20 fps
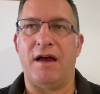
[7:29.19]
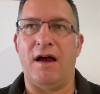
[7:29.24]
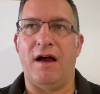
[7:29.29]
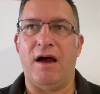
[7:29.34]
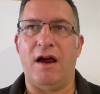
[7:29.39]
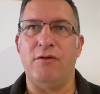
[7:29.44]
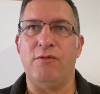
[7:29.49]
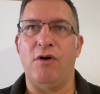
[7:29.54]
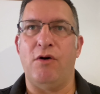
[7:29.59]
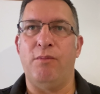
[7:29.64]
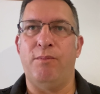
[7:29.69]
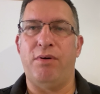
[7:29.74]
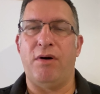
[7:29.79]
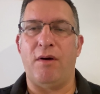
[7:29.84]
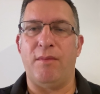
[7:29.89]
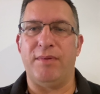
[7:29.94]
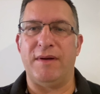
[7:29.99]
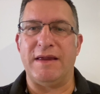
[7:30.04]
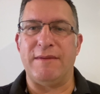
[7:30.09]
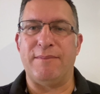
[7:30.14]
I will
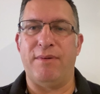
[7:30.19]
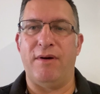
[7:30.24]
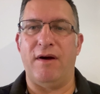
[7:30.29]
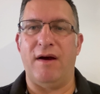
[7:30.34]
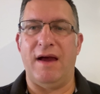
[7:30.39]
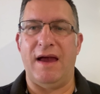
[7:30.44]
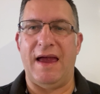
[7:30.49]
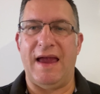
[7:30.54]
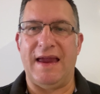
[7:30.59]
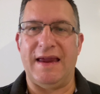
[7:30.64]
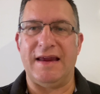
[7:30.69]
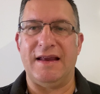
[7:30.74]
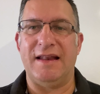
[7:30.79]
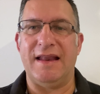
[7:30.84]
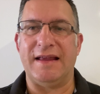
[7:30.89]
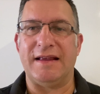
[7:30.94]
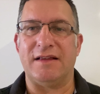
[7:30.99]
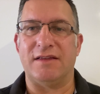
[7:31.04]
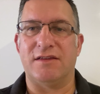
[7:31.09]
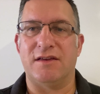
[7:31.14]
probably put a
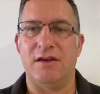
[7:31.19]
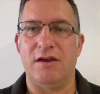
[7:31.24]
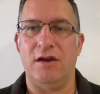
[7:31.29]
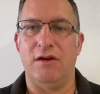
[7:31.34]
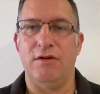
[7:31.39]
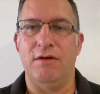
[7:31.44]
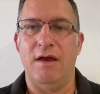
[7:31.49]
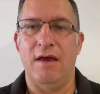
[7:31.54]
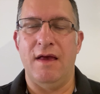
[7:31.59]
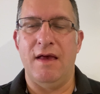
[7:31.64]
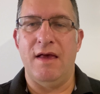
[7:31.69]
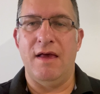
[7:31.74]
link to